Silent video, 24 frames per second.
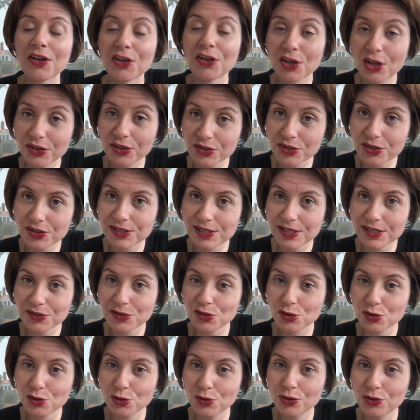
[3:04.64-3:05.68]
not just as
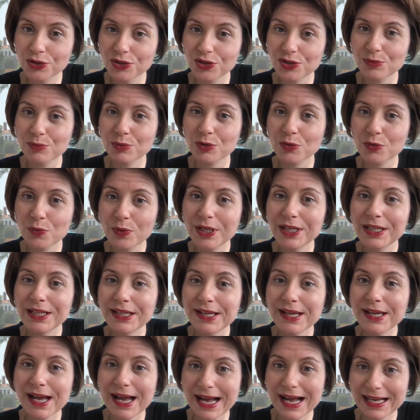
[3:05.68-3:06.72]
a student, but
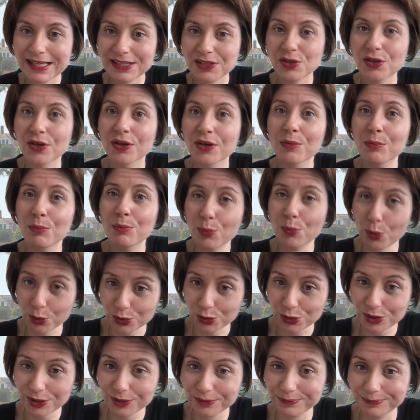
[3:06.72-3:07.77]
really as a
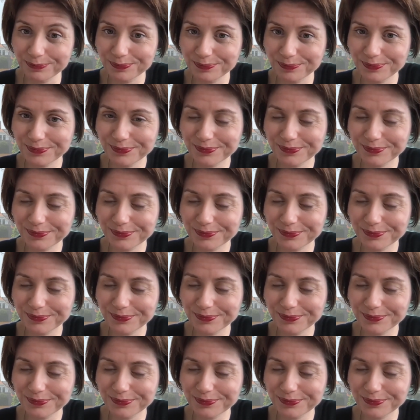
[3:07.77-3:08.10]
person.